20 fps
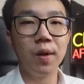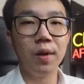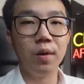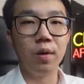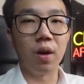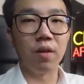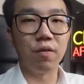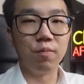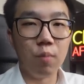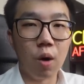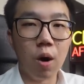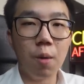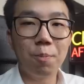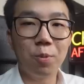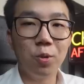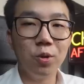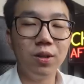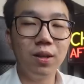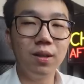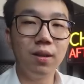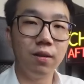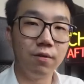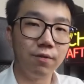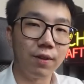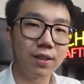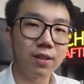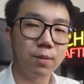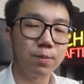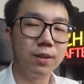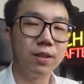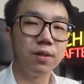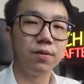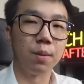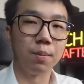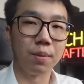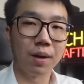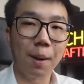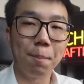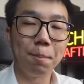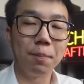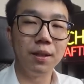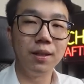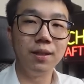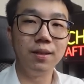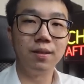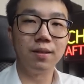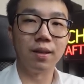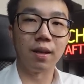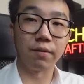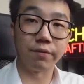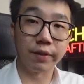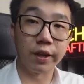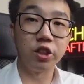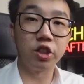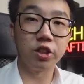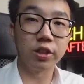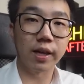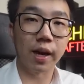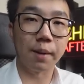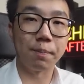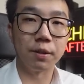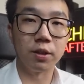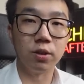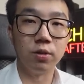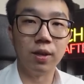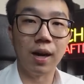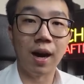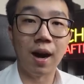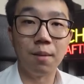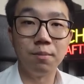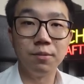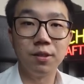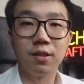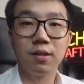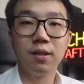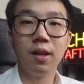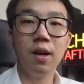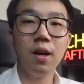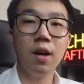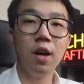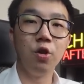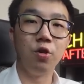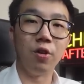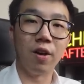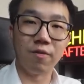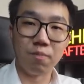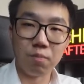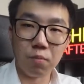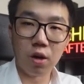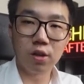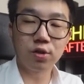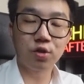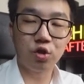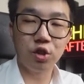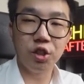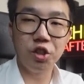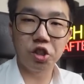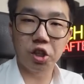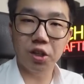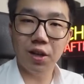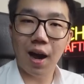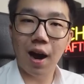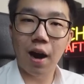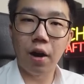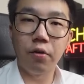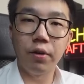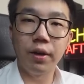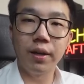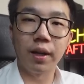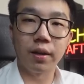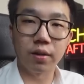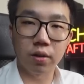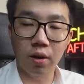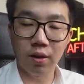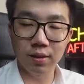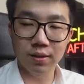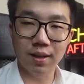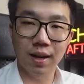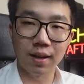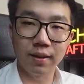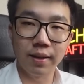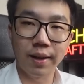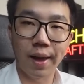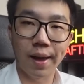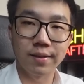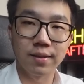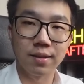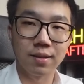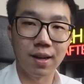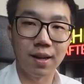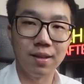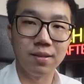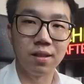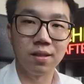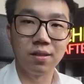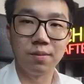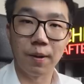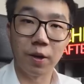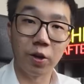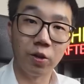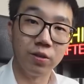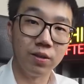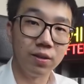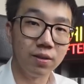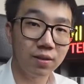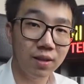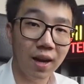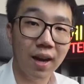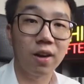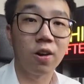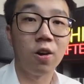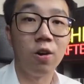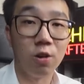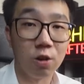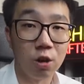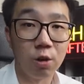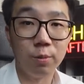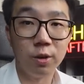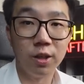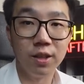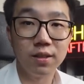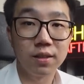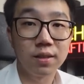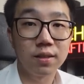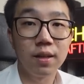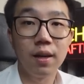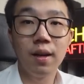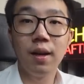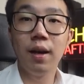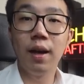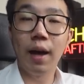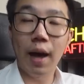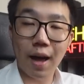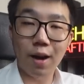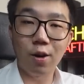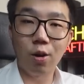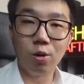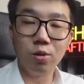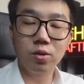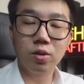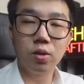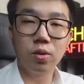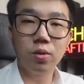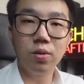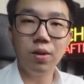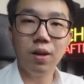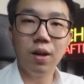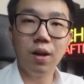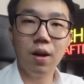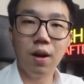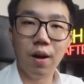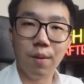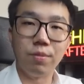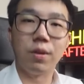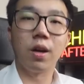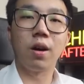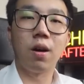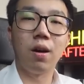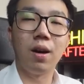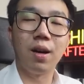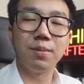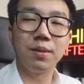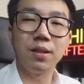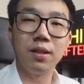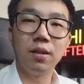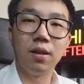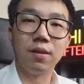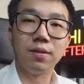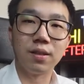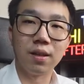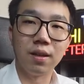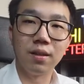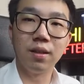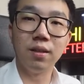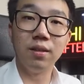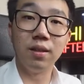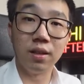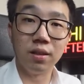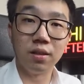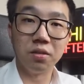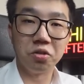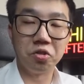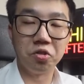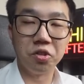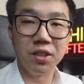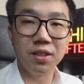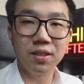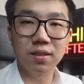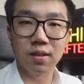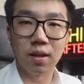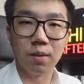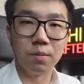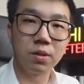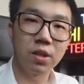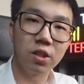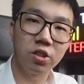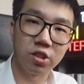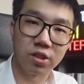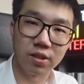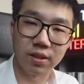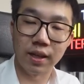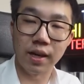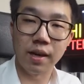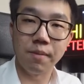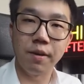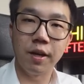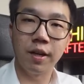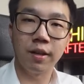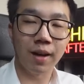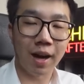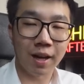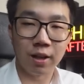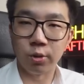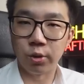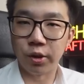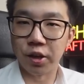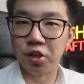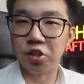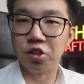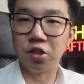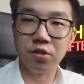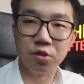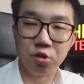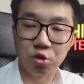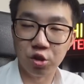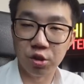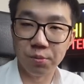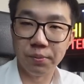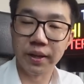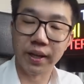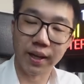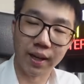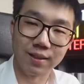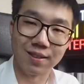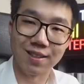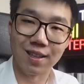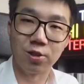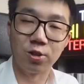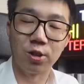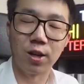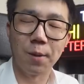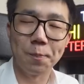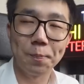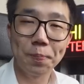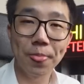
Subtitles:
you have more prudent investments from companies and venture capital arms, you have more stringent hiring and cost-cutting exercises by all these tech conglomerates, and also the collapsing of certain industries such as gaming, education, streaming, etc.